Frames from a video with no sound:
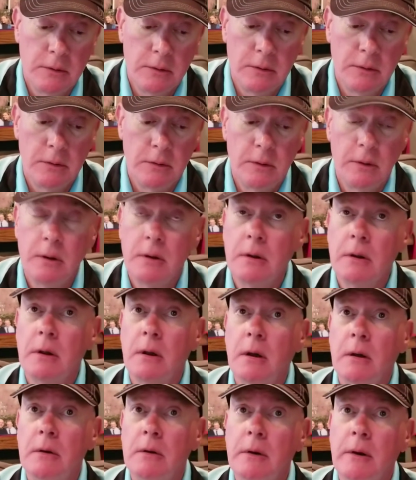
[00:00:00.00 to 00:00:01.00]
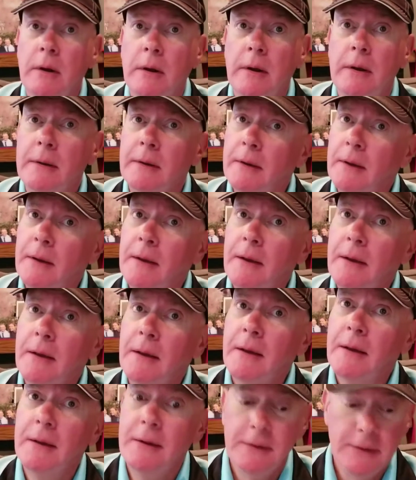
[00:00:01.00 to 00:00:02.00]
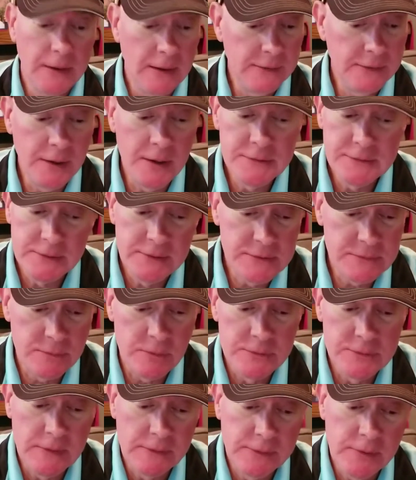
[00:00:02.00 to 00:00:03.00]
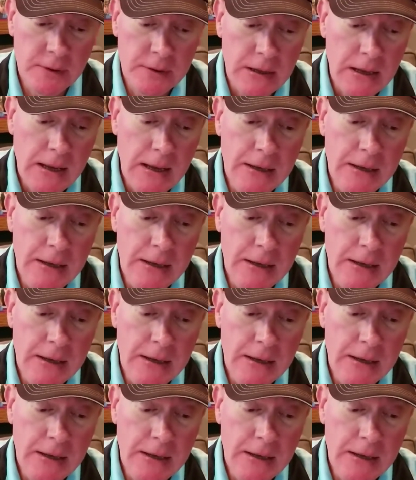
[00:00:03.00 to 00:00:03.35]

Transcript: Yep, it's, that just rolls off the tongue. It does. It just rolls off the tongue.